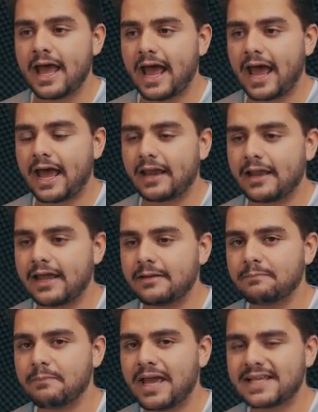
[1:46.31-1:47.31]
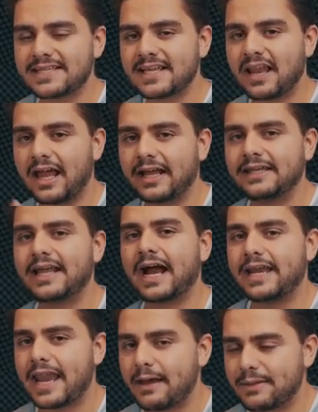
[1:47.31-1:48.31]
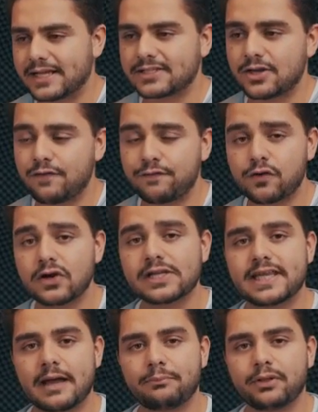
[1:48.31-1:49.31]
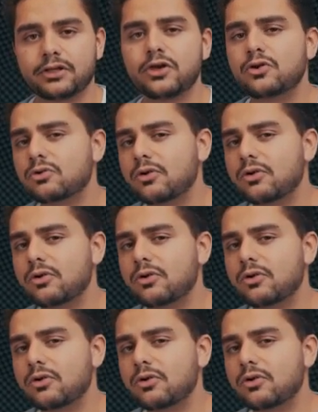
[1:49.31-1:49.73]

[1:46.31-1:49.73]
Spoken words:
and it makes it like dynamic. So for example, you